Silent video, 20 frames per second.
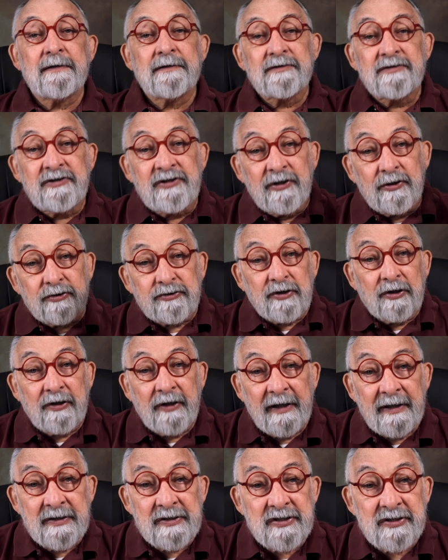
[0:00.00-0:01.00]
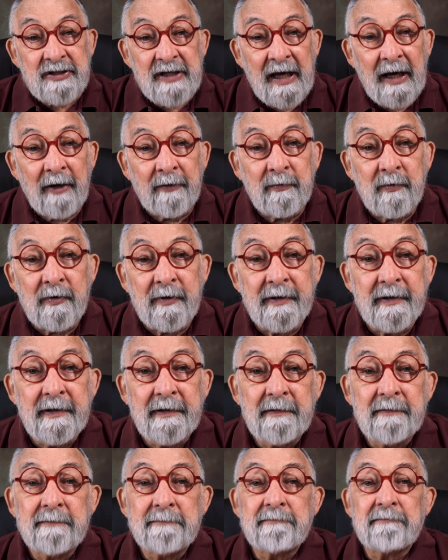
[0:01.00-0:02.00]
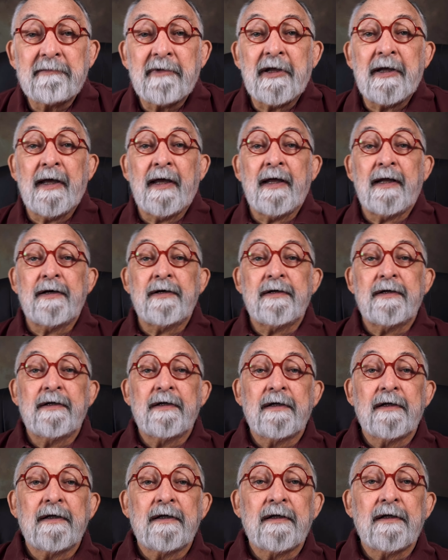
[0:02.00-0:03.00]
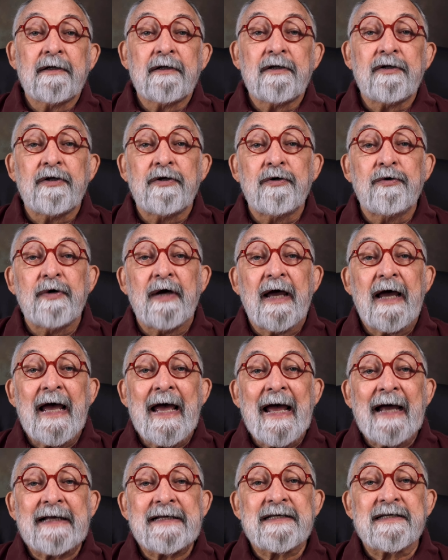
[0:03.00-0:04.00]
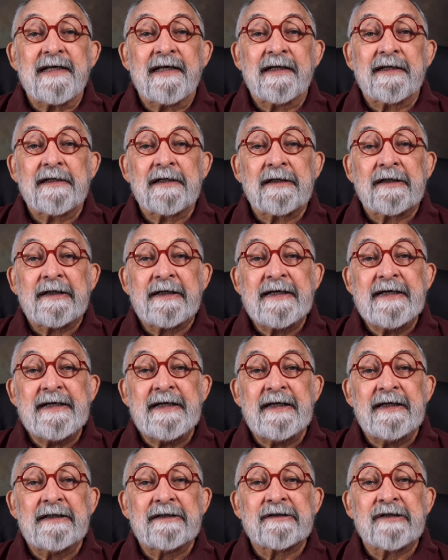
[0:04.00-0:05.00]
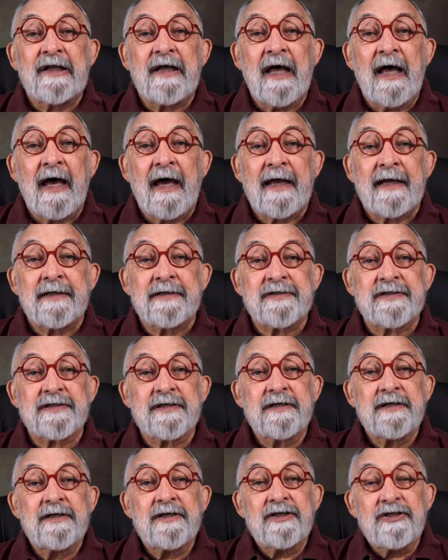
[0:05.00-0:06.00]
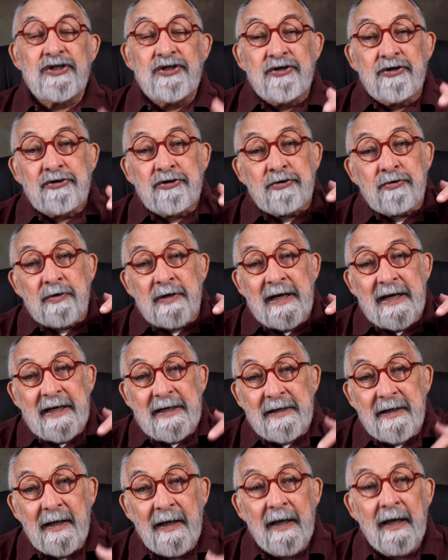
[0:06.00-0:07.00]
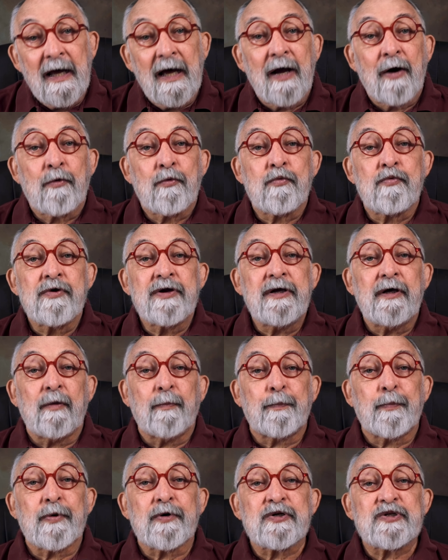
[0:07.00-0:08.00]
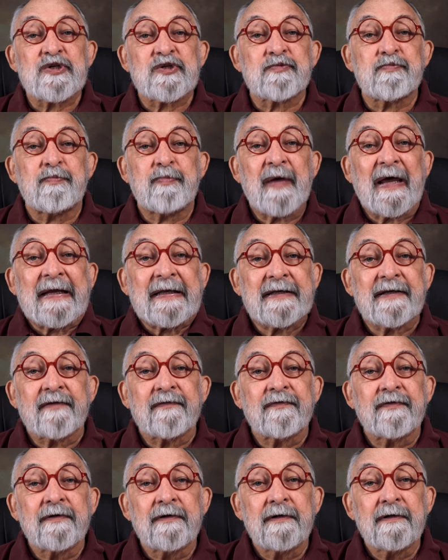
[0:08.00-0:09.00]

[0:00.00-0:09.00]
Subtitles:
Tilt the lens downward and you accent leading lines. You create a real perspective.